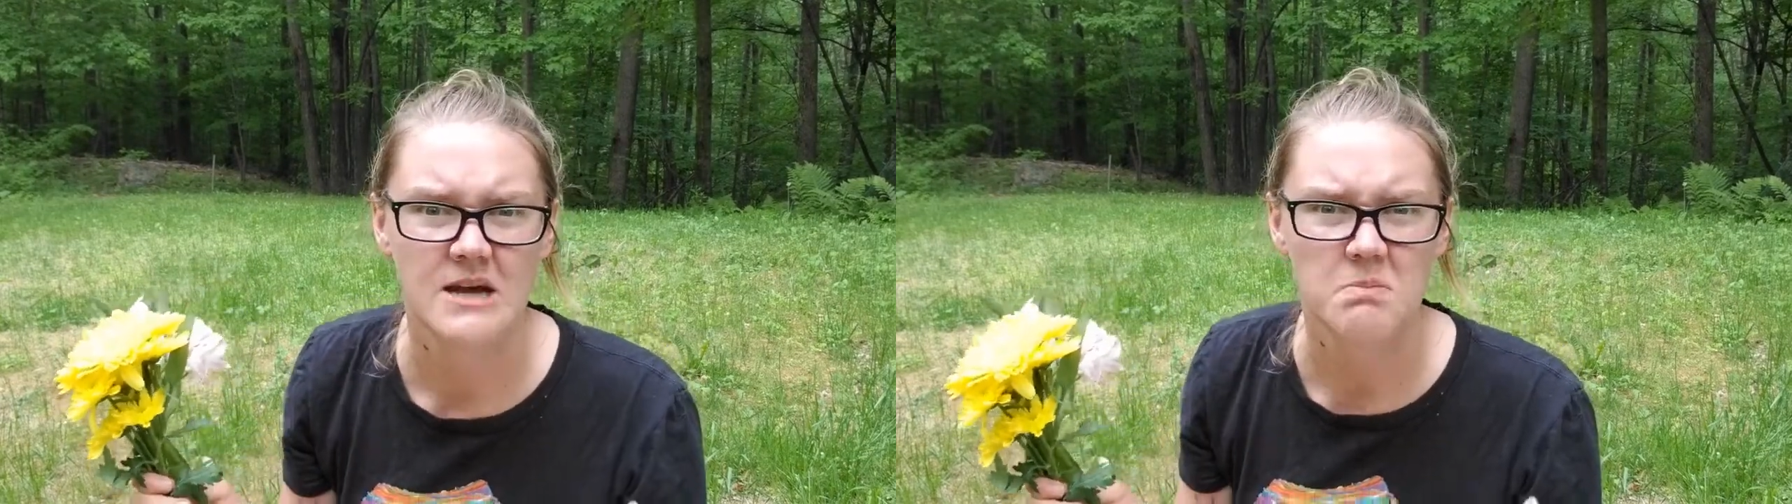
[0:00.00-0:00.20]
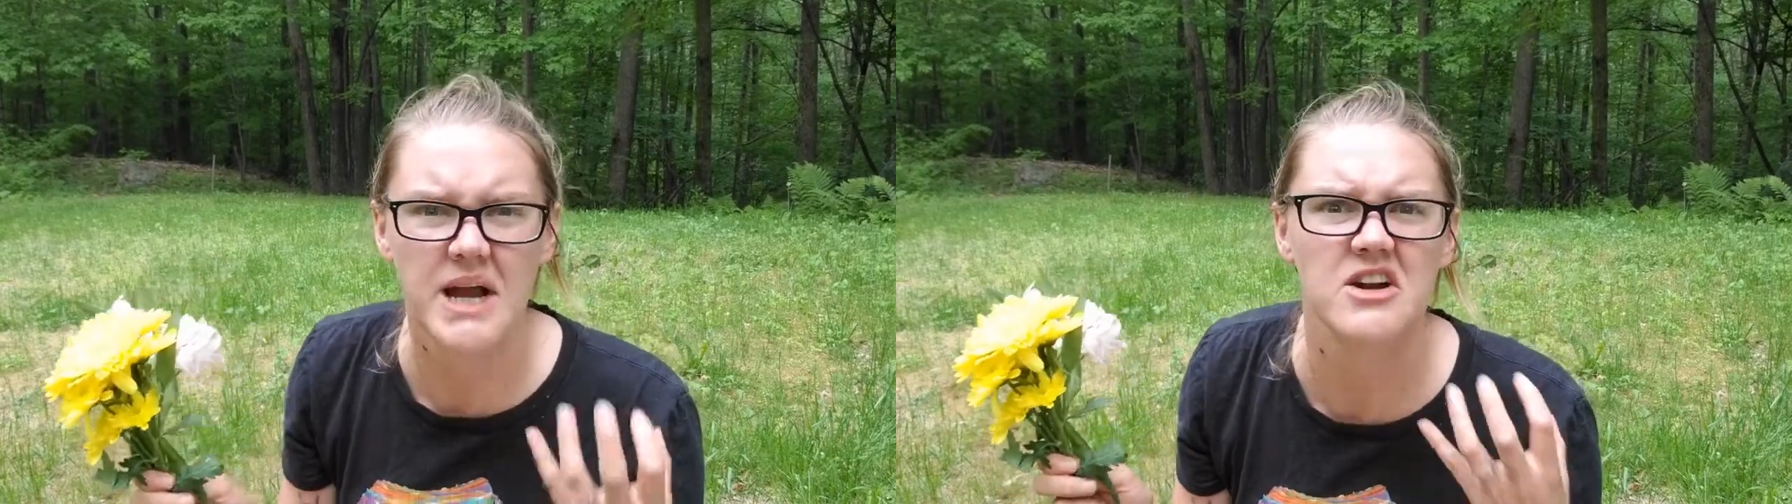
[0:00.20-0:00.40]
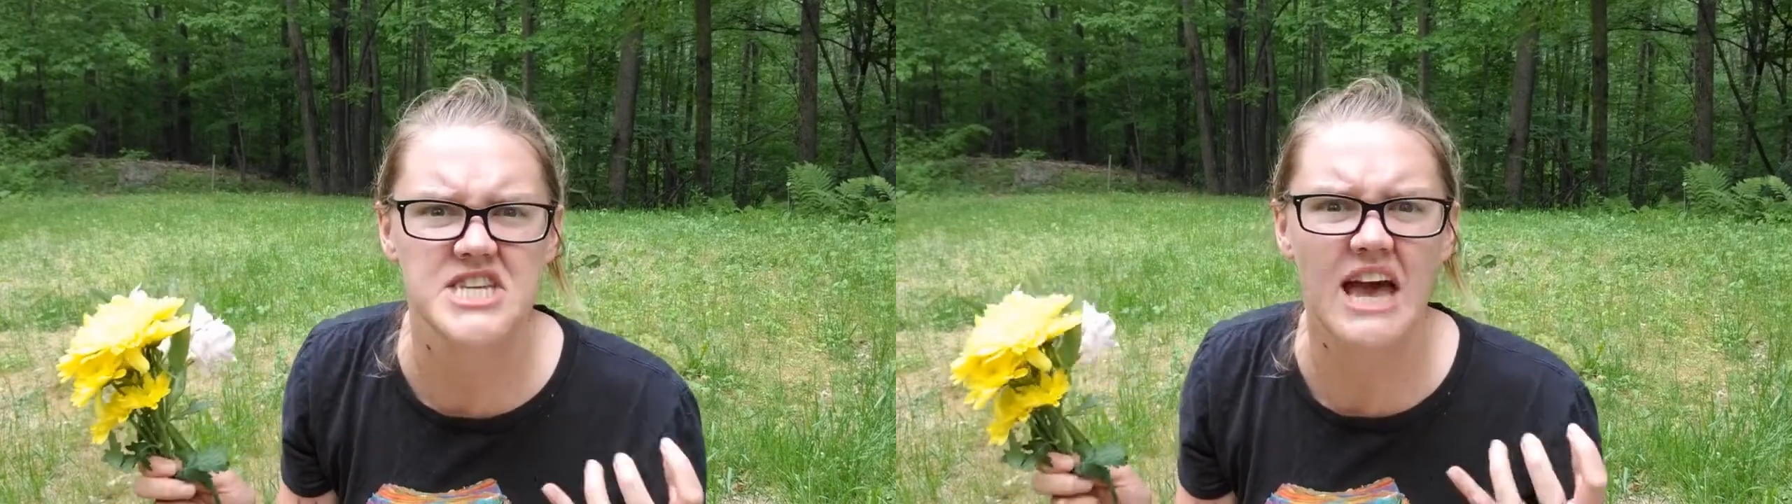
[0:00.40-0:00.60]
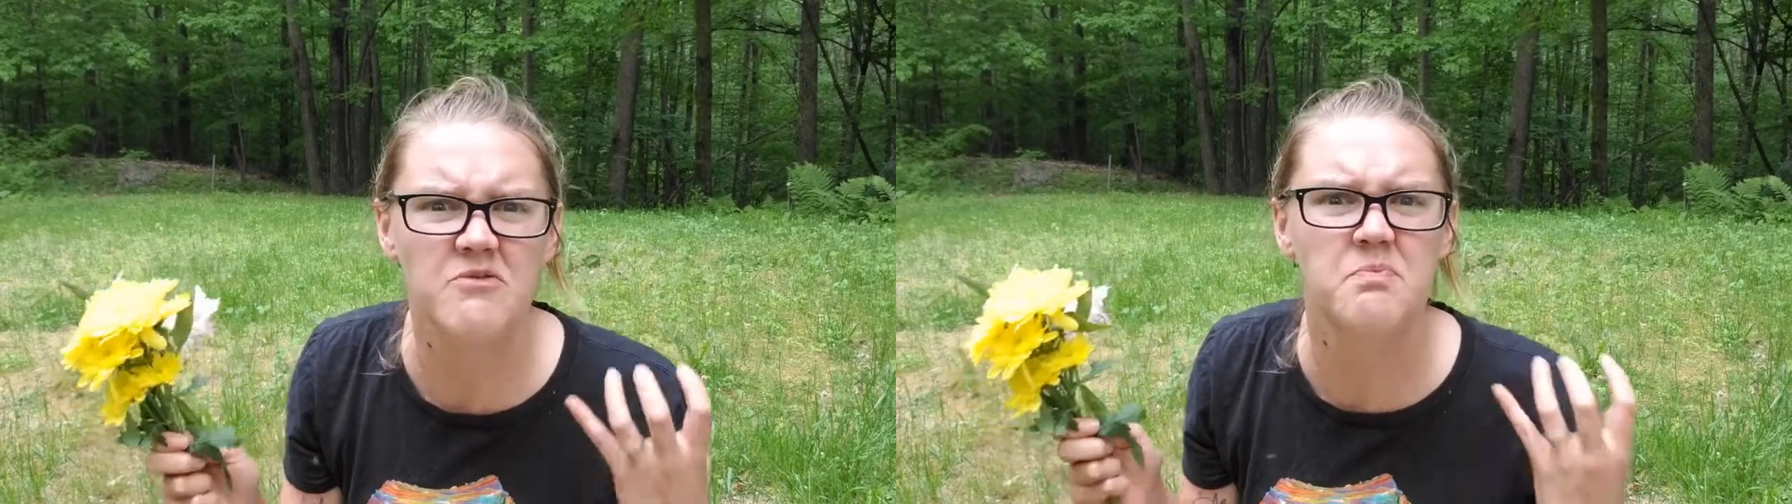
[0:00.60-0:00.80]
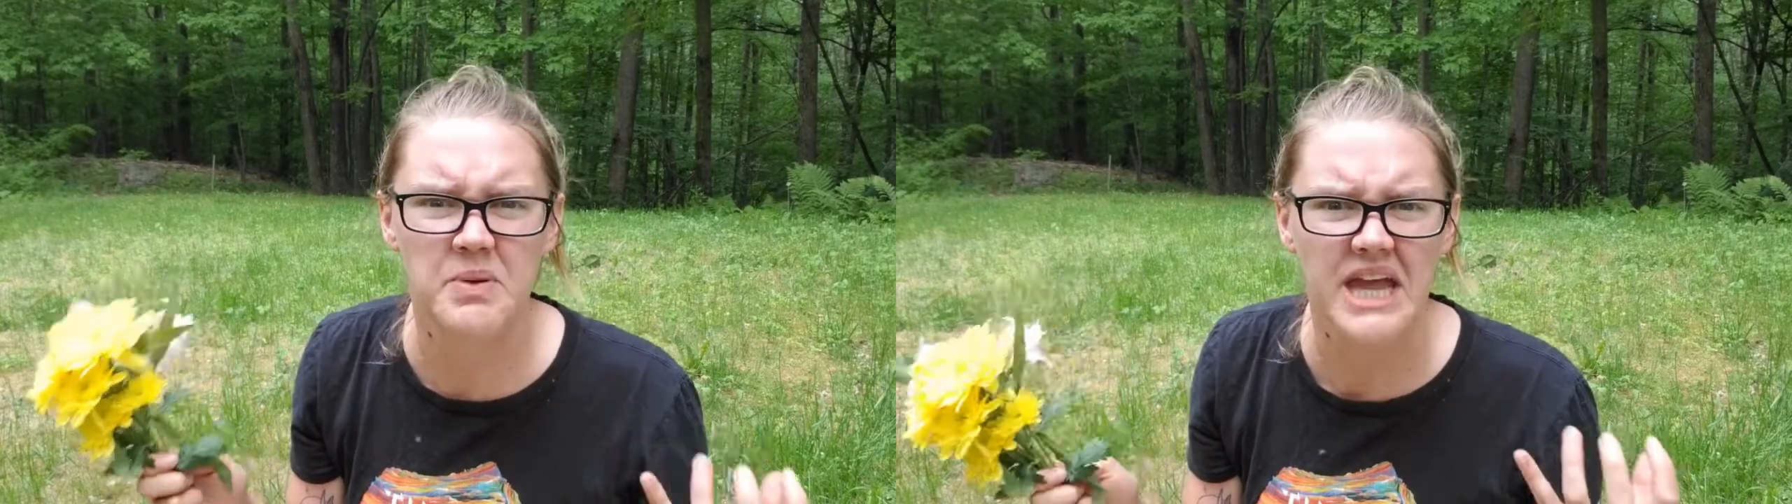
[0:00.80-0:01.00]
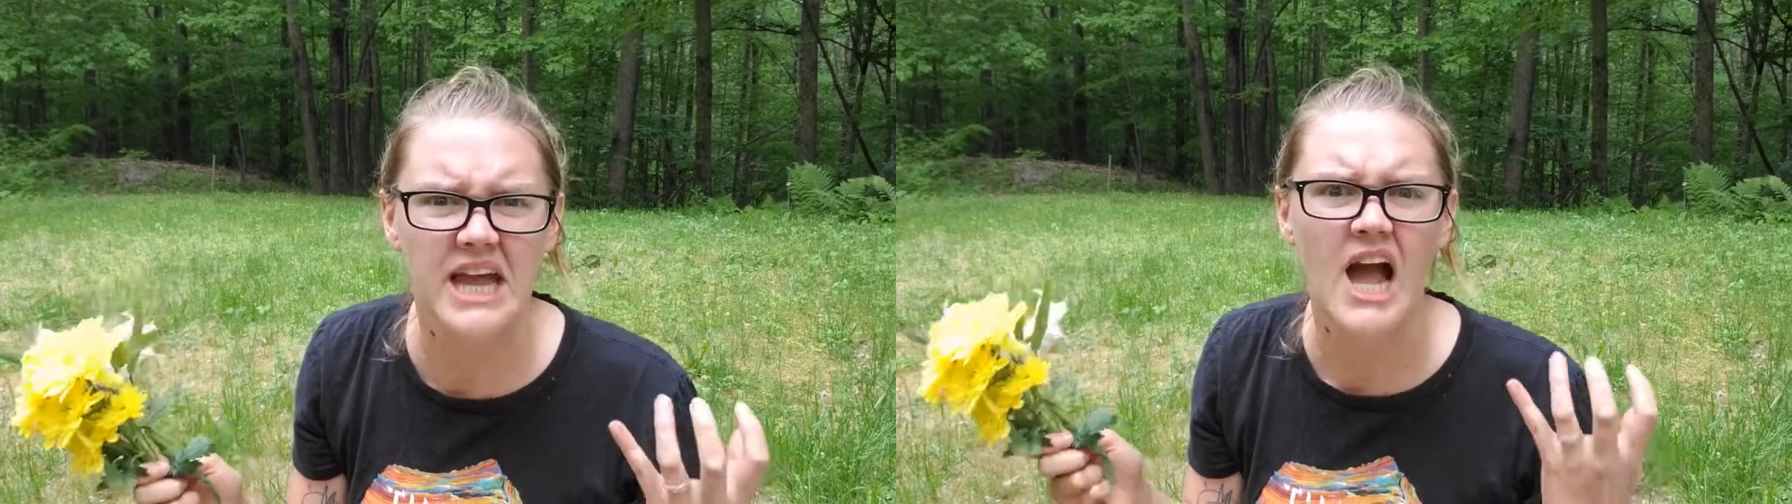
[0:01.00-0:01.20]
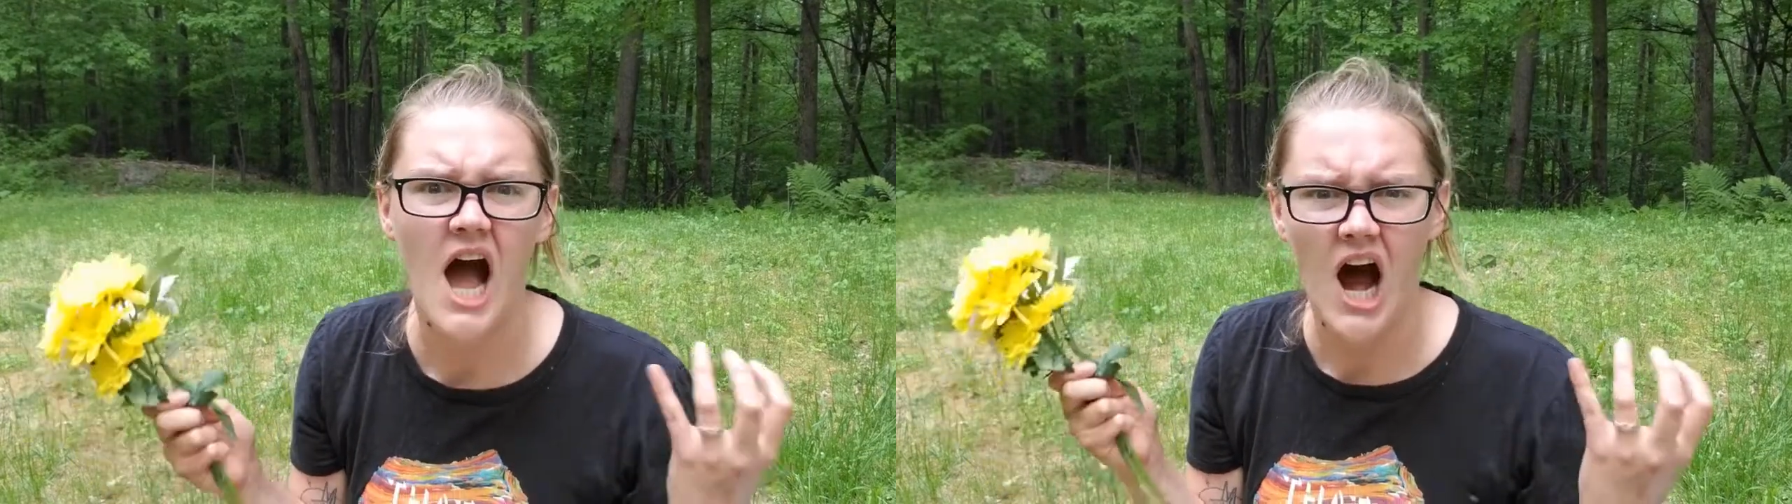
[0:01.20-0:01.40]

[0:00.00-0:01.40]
Bears have big